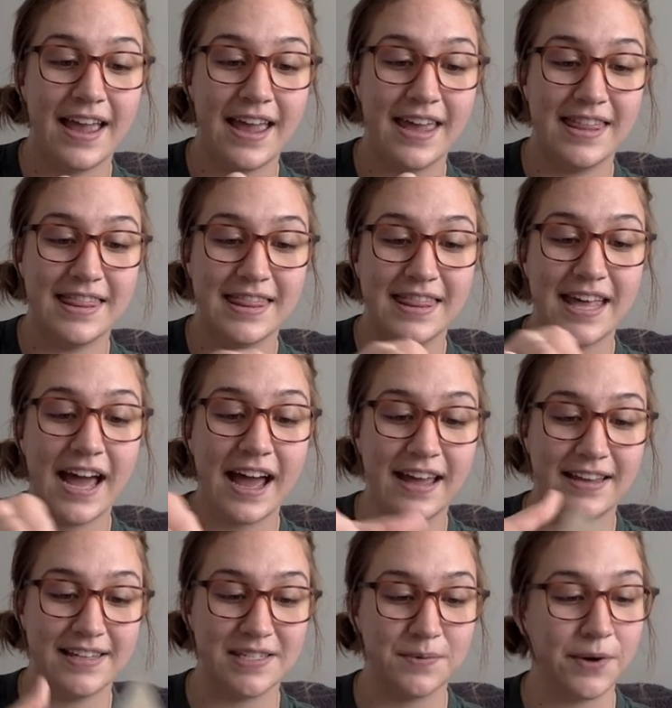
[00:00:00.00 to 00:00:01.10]
And that
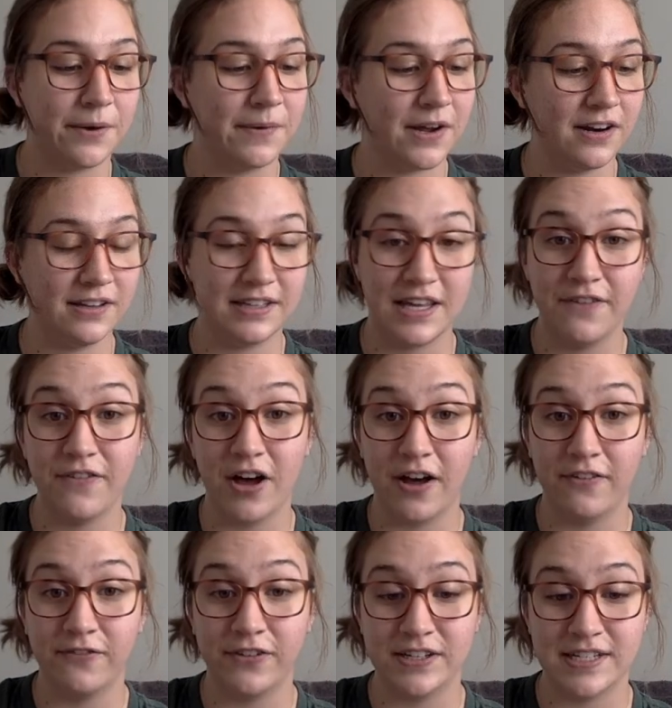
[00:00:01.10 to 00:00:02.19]
is where we're going to leave
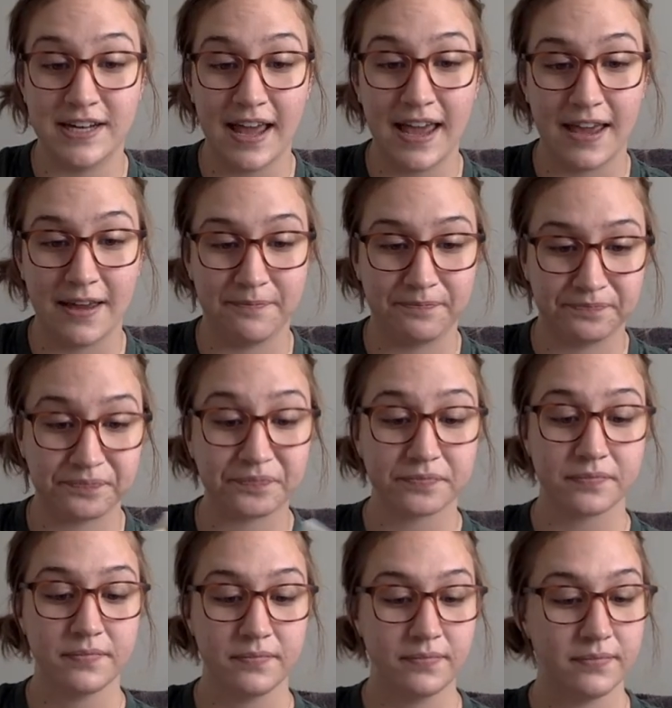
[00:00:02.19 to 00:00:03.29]
off for today.
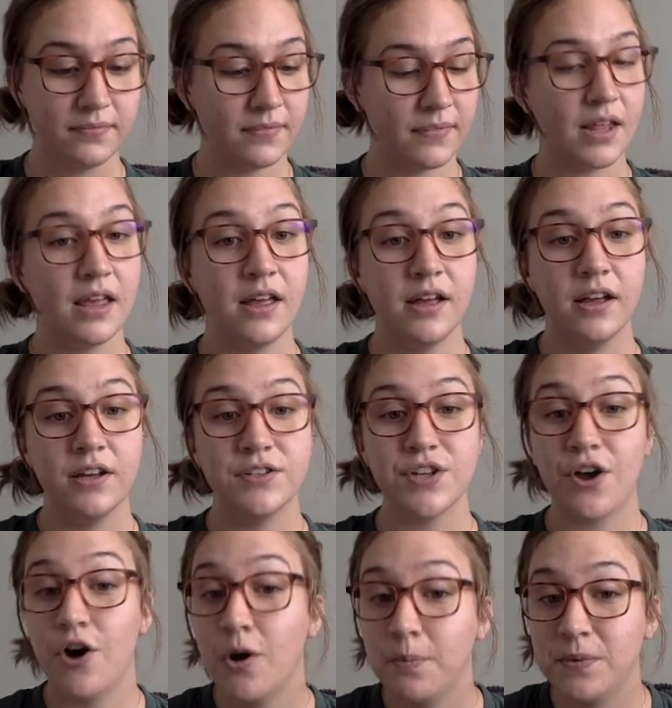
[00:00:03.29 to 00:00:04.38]
So
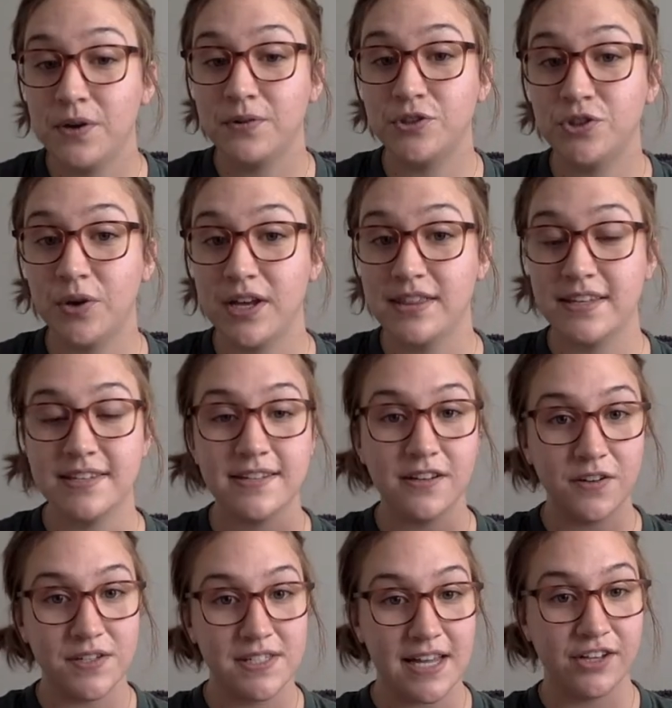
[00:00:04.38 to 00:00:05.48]
I hope you enjoyed this
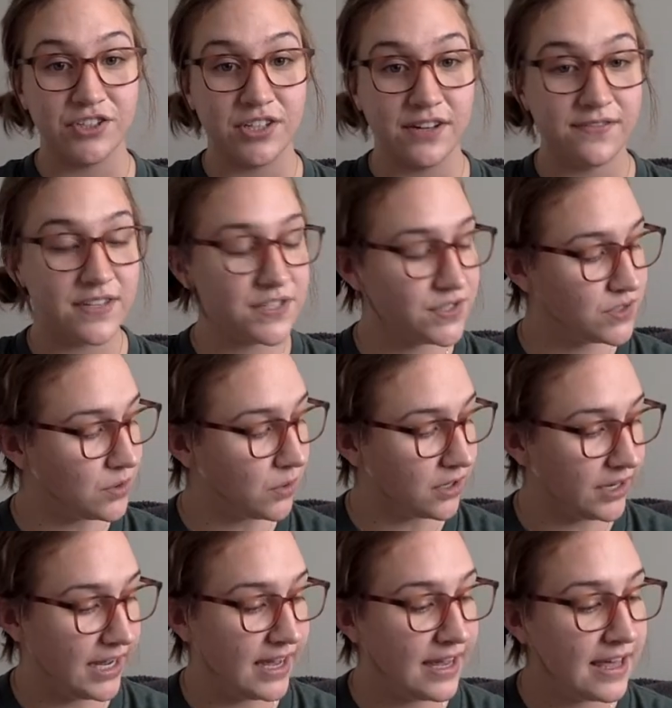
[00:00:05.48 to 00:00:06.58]
little section of the
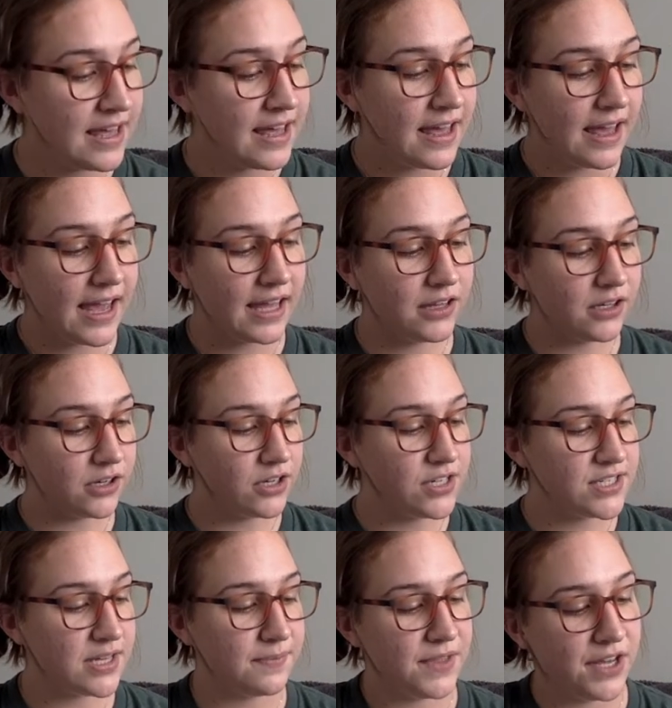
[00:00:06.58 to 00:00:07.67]
story and learned
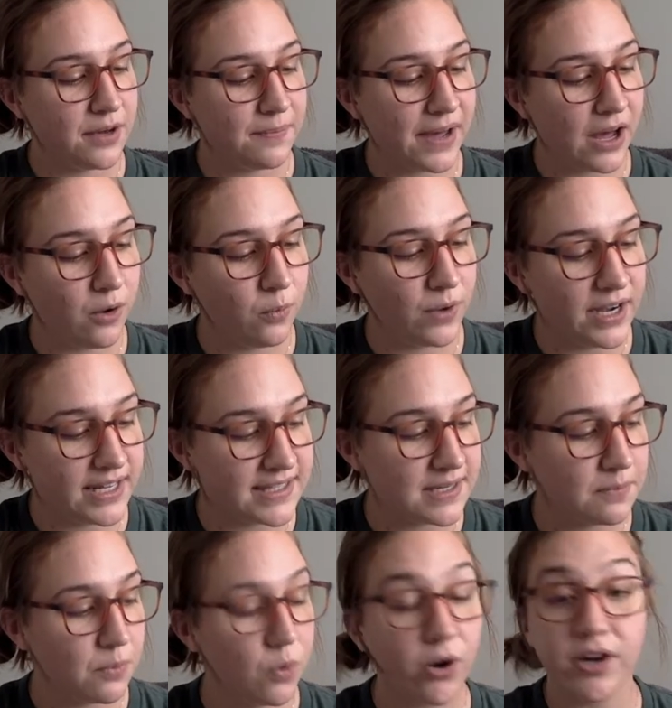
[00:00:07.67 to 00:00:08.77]
something about when it's
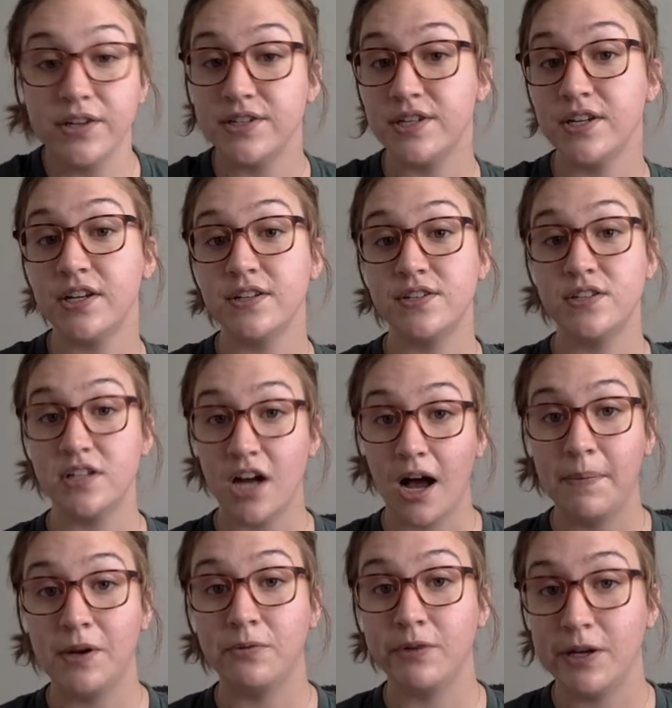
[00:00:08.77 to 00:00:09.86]
important to stop
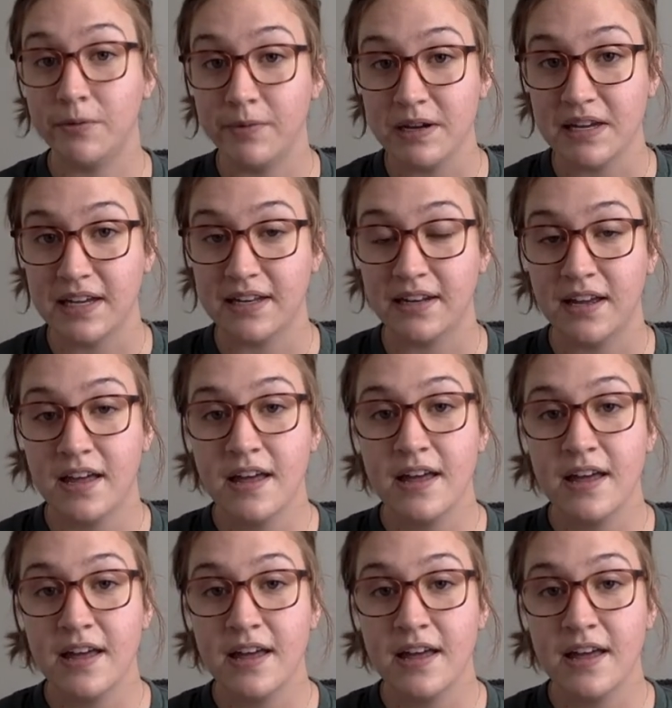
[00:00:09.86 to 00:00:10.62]
and reread.